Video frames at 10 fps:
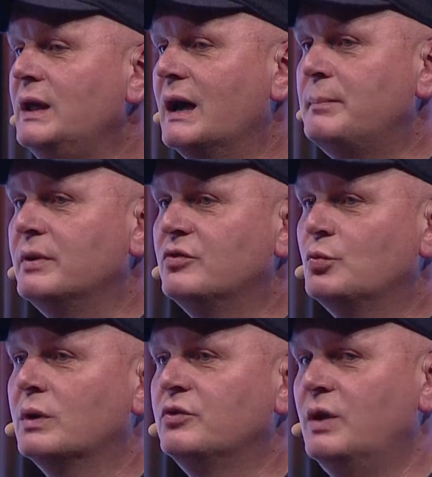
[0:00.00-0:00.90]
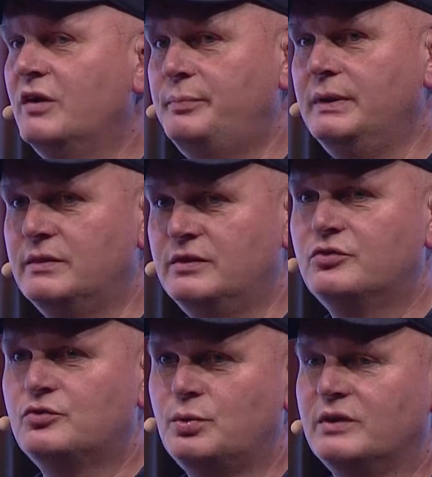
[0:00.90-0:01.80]
happens once you have built this
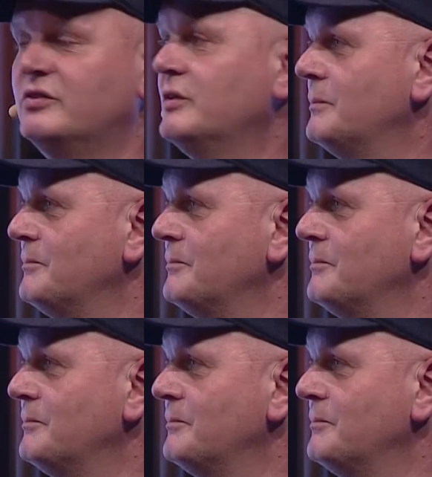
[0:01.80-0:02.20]
trust.